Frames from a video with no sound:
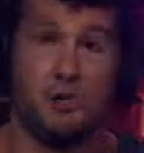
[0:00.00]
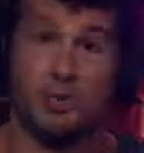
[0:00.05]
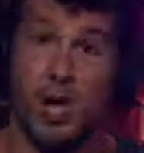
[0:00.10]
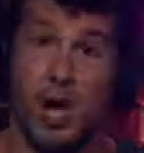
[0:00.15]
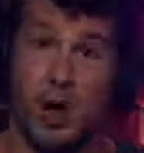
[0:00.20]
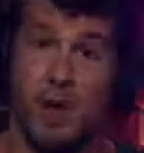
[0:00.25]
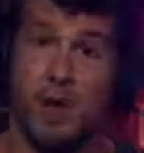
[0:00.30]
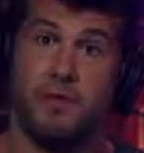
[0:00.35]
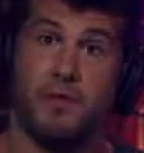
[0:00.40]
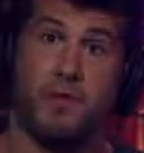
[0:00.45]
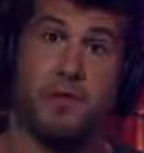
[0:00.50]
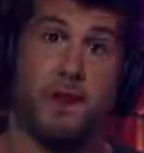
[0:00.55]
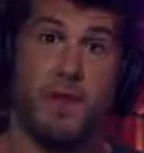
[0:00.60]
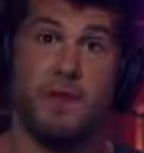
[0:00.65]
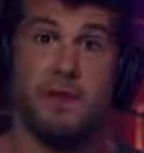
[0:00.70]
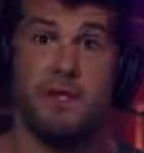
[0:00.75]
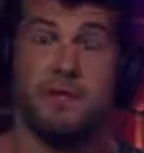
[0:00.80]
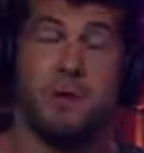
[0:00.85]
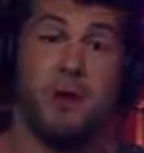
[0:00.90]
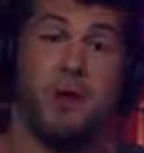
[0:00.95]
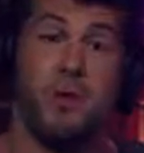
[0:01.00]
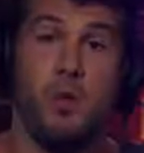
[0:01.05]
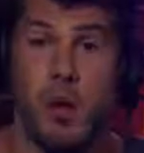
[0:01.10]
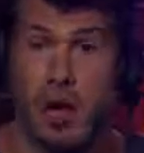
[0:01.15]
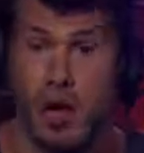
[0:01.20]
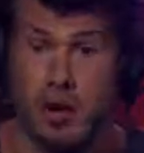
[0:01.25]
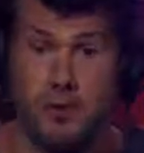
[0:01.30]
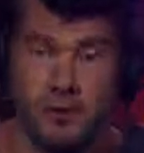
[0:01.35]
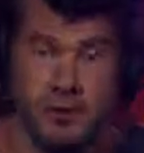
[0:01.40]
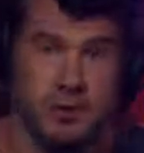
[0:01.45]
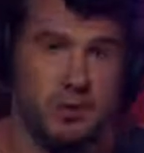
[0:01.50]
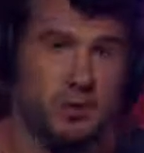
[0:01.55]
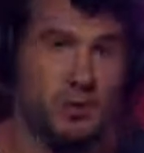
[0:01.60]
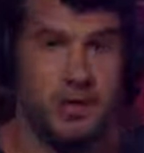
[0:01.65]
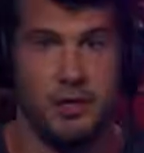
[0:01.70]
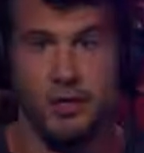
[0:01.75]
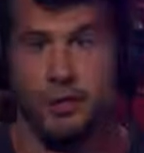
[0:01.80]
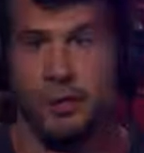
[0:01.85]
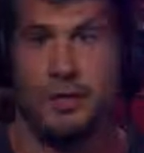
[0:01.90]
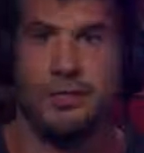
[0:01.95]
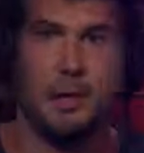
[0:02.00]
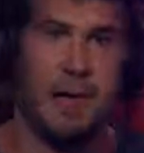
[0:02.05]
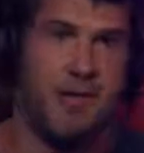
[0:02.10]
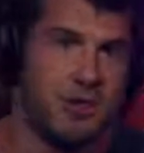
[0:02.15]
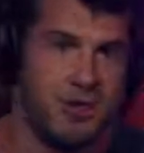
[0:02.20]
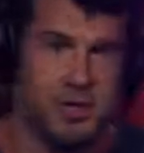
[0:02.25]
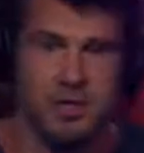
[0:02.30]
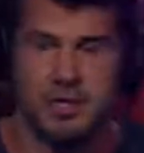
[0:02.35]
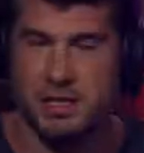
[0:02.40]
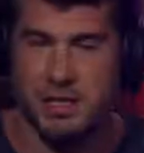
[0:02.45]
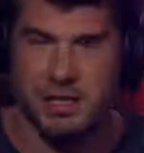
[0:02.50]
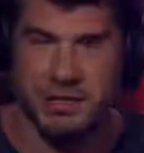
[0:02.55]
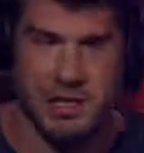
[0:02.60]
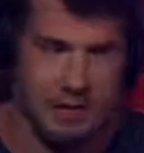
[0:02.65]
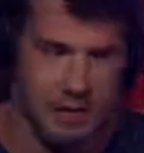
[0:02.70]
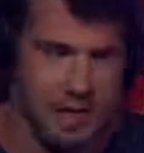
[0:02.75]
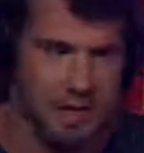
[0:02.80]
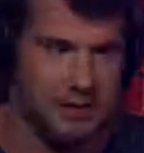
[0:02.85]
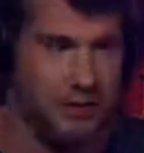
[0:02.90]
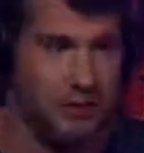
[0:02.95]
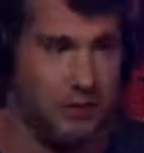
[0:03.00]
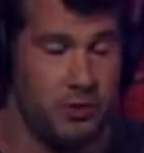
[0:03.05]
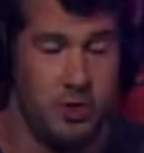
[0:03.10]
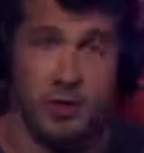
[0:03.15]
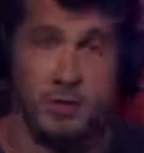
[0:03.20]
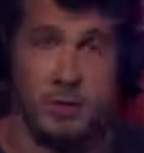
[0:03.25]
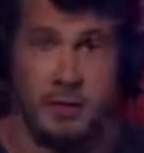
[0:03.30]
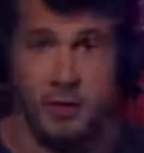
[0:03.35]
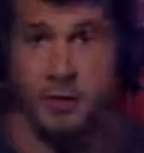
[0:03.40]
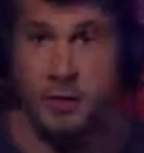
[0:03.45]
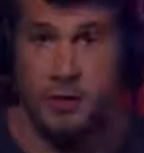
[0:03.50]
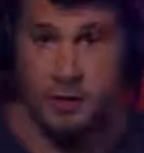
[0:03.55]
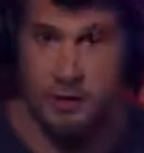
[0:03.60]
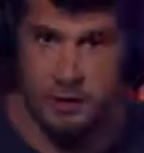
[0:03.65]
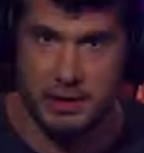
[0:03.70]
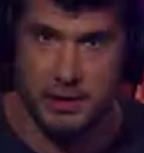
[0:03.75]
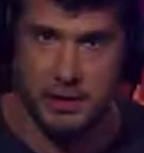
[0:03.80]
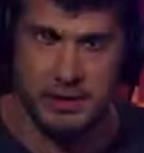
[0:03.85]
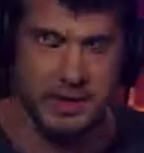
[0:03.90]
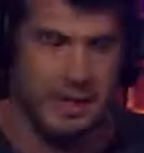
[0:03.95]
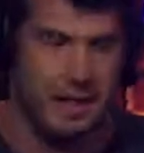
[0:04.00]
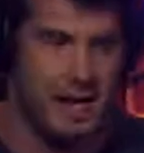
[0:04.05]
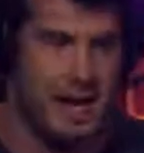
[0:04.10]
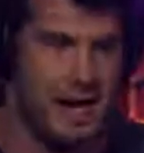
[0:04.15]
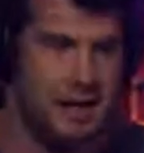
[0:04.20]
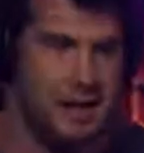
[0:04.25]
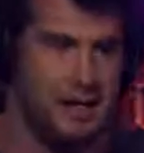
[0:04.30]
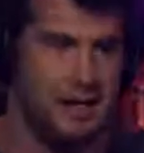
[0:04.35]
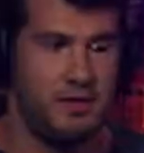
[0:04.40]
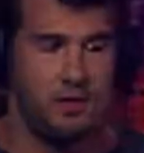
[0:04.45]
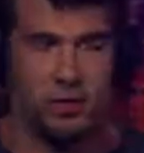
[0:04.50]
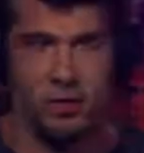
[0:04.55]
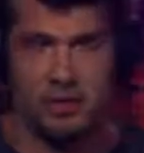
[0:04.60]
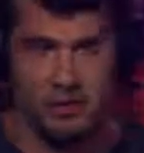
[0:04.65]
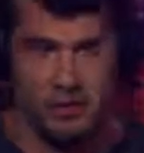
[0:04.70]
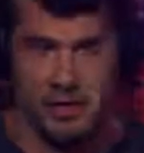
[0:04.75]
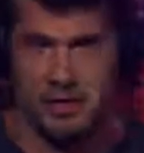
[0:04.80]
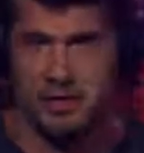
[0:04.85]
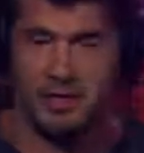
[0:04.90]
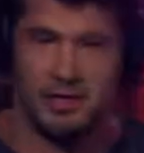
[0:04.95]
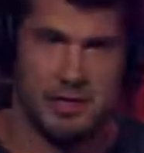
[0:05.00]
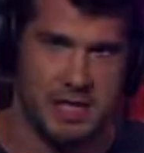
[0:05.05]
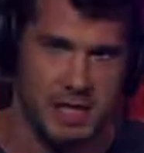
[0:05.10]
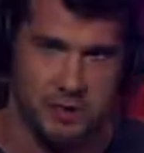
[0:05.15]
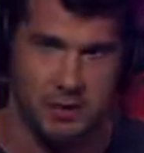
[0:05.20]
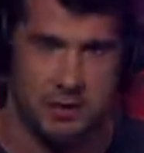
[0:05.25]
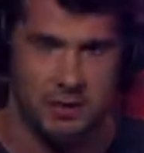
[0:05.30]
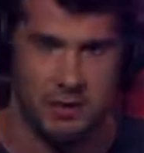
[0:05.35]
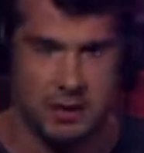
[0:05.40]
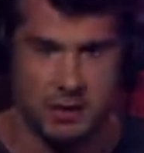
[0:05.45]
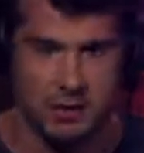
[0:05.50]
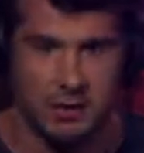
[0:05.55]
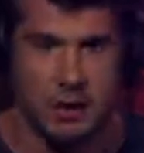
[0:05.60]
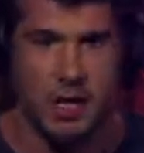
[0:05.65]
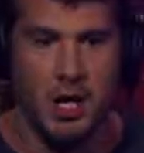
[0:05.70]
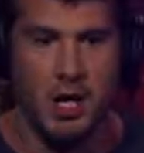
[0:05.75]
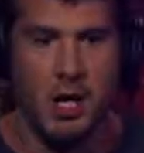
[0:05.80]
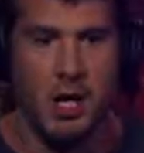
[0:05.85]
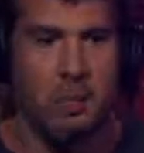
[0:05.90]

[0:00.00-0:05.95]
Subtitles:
So if they're making these marijuana-infused, like beverages, things like that are going to be released in Canada and, of course, states where it's legal,